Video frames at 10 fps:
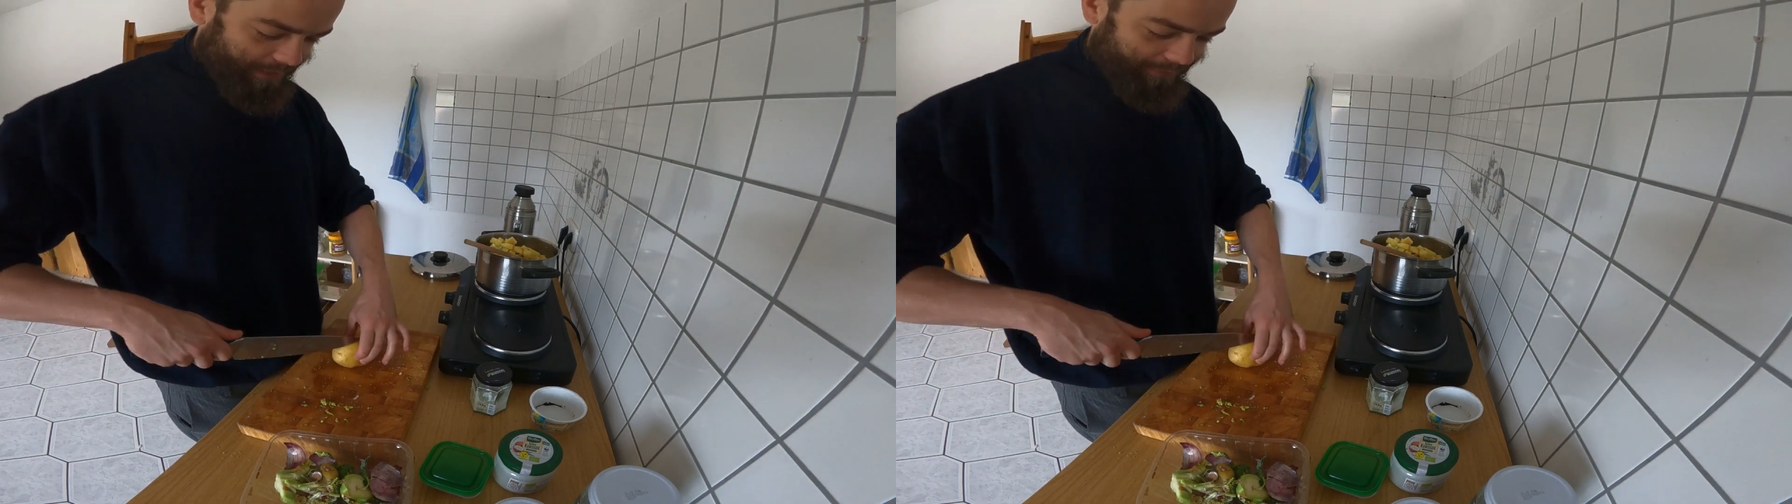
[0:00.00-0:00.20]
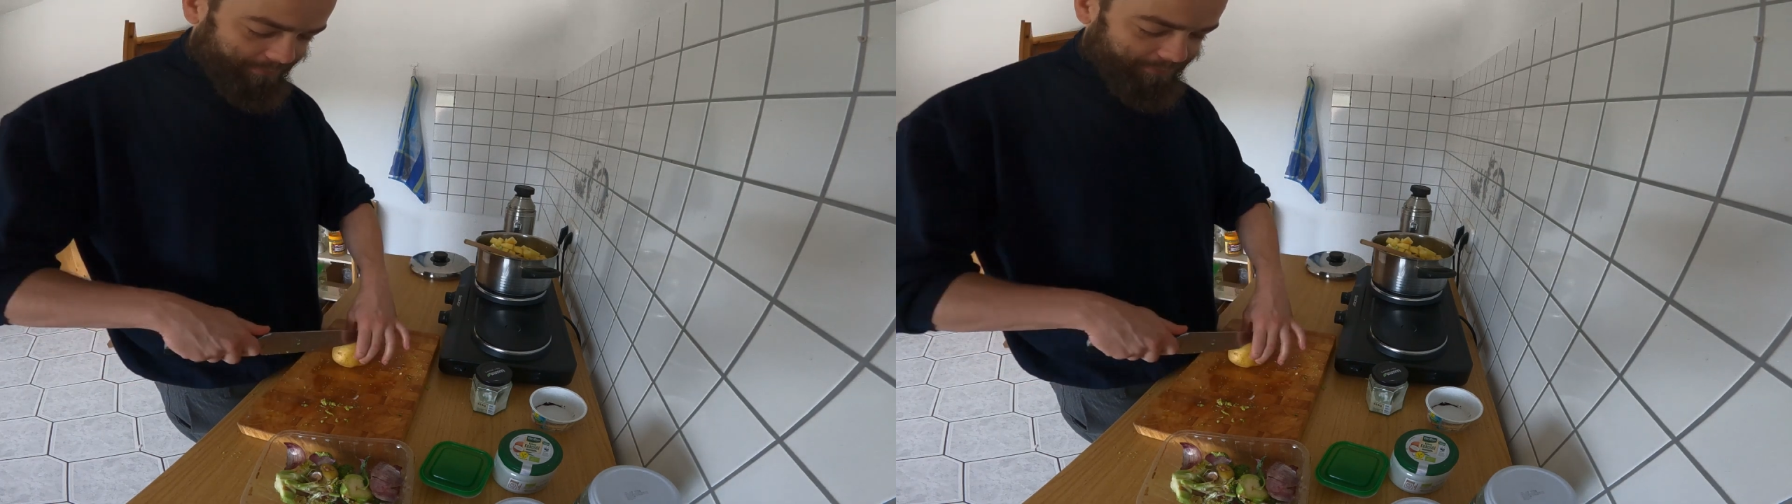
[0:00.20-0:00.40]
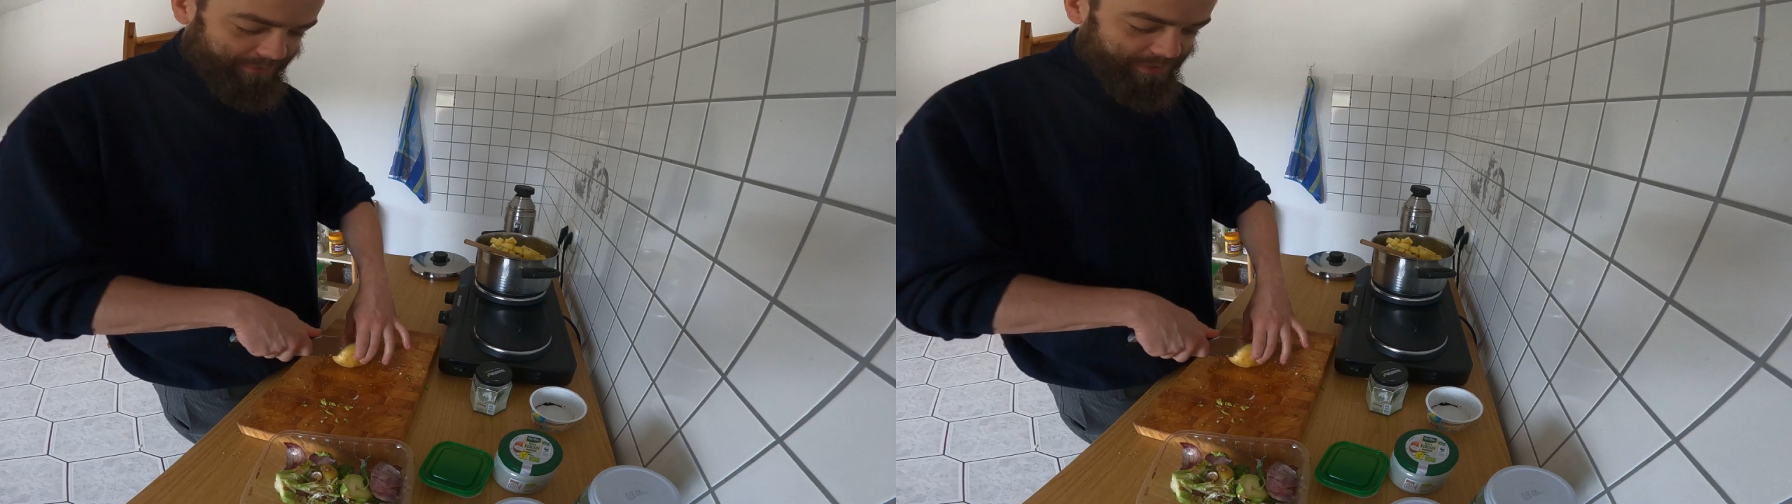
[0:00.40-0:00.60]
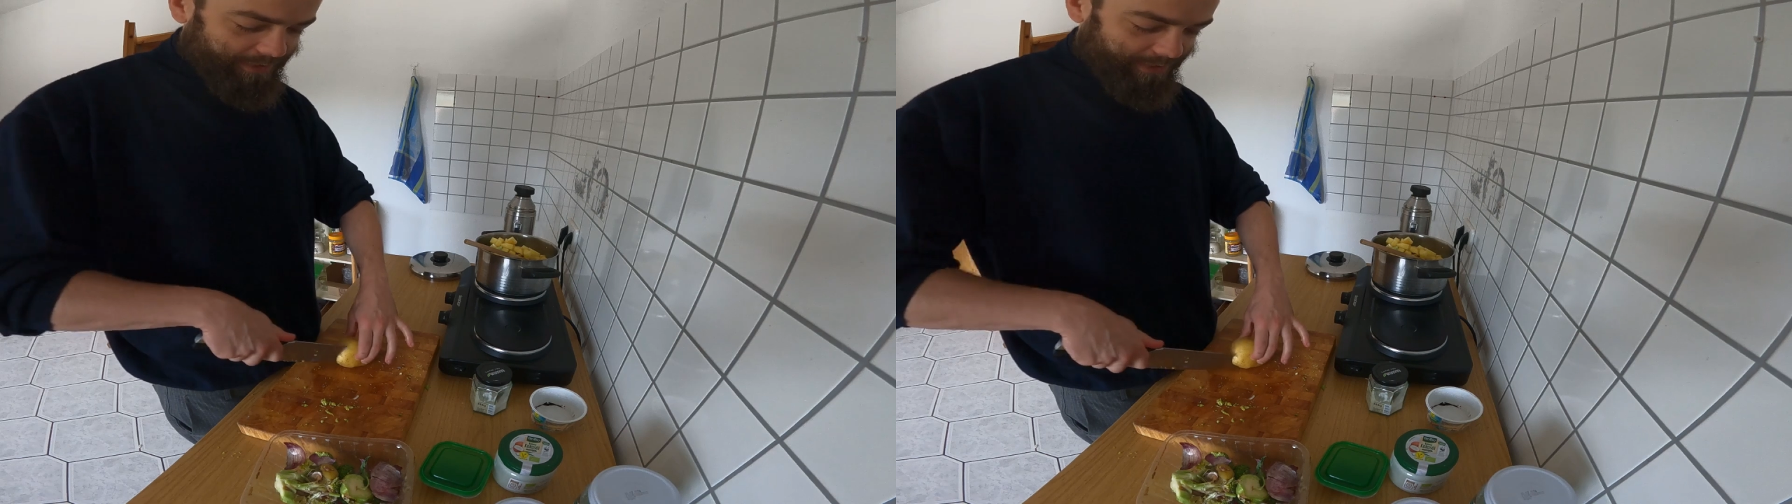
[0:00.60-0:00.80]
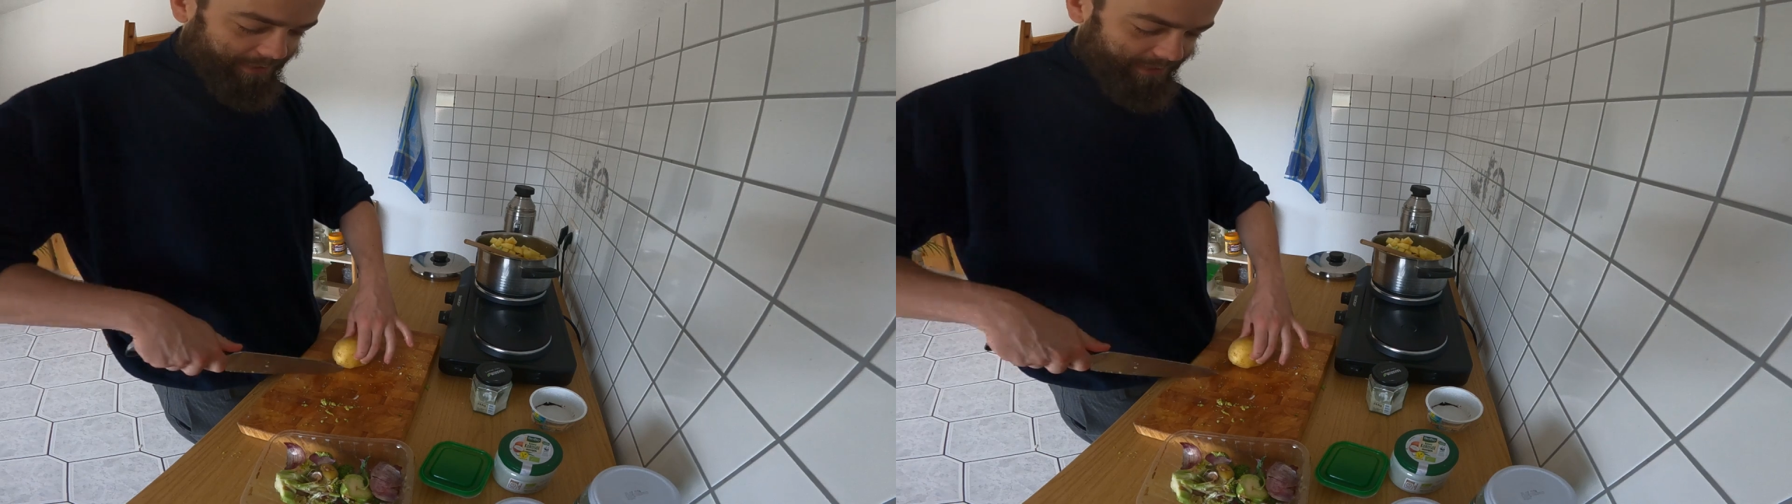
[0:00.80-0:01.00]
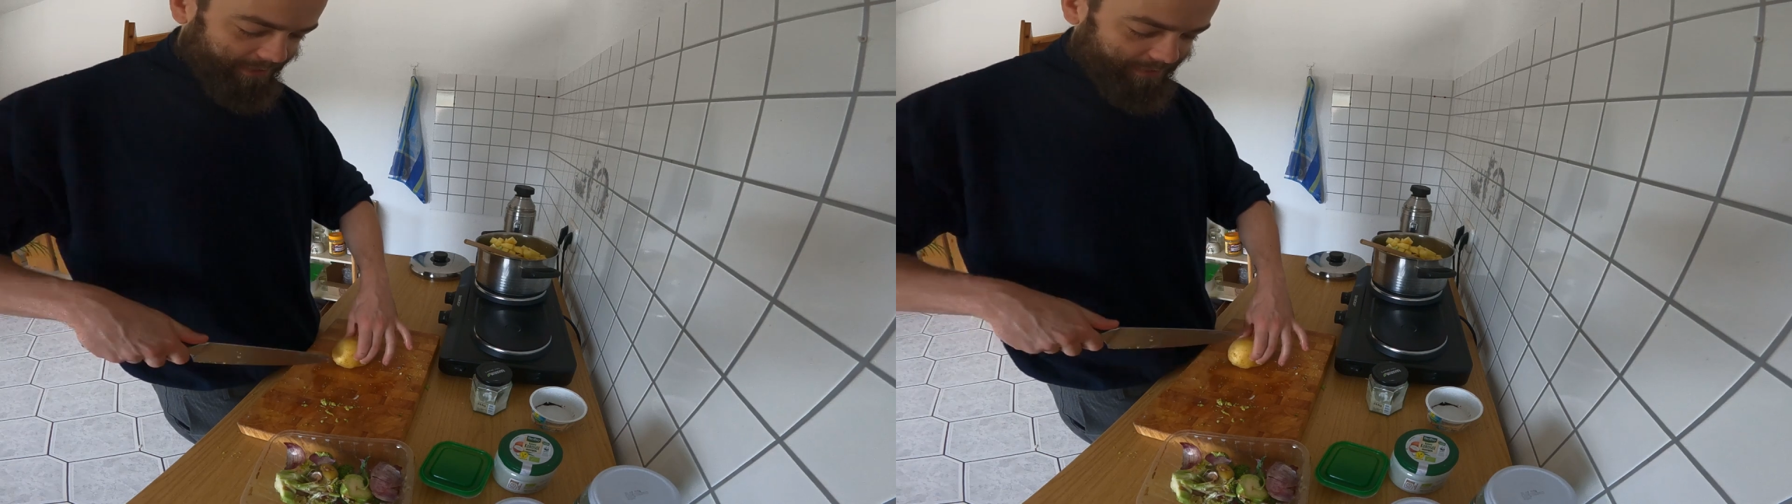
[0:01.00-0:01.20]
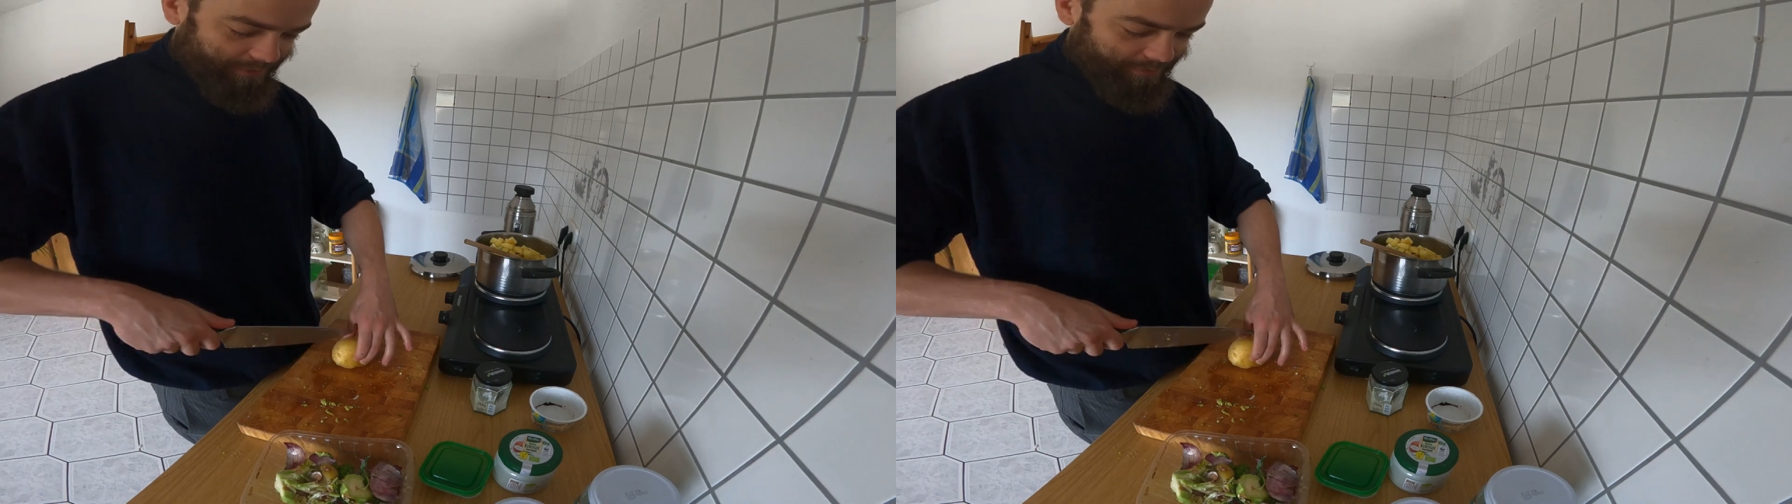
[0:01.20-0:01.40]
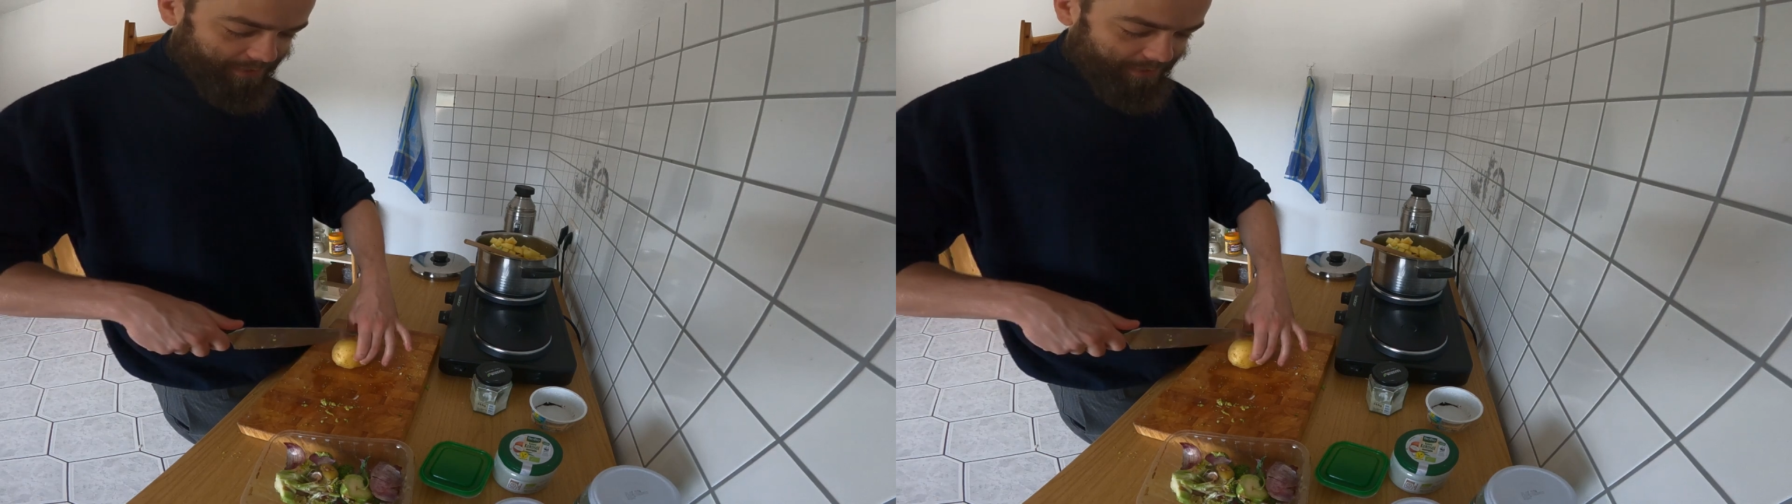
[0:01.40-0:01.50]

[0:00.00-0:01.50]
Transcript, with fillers: I feel like